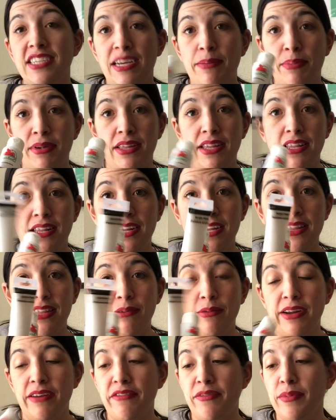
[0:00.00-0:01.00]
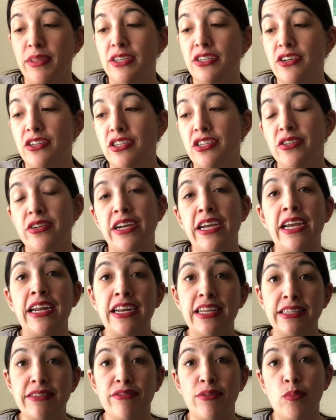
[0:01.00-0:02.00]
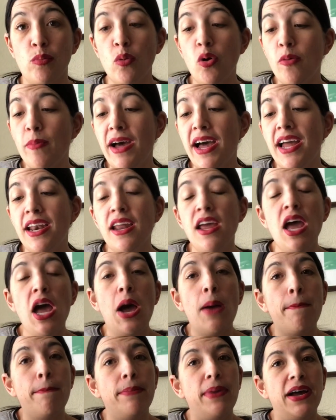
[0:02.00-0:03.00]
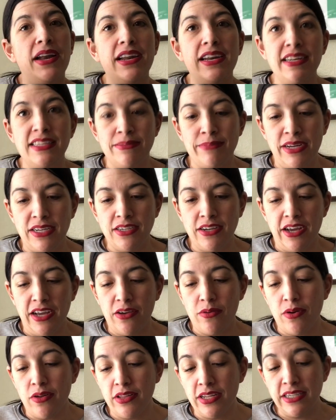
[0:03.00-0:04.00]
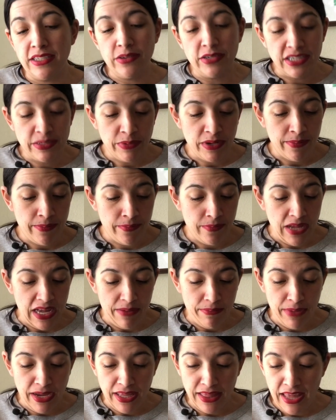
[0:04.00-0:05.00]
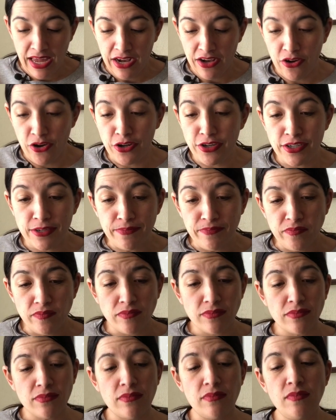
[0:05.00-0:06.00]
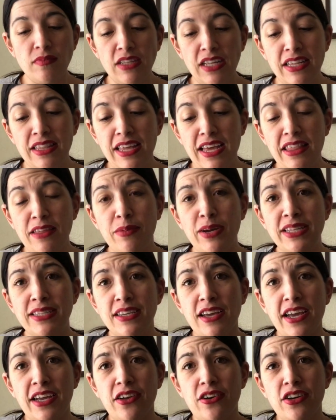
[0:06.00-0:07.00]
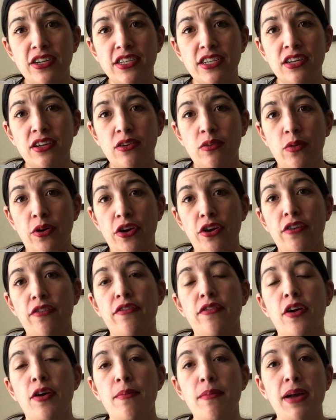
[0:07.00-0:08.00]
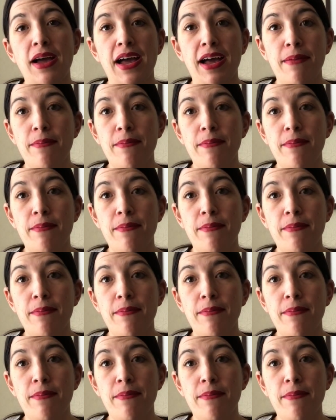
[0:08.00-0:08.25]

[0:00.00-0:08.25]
cheaper than the one from the Dollar Tree. It is from Walmart, but it is much higher quality. So I did want to make that note that the ones I got were from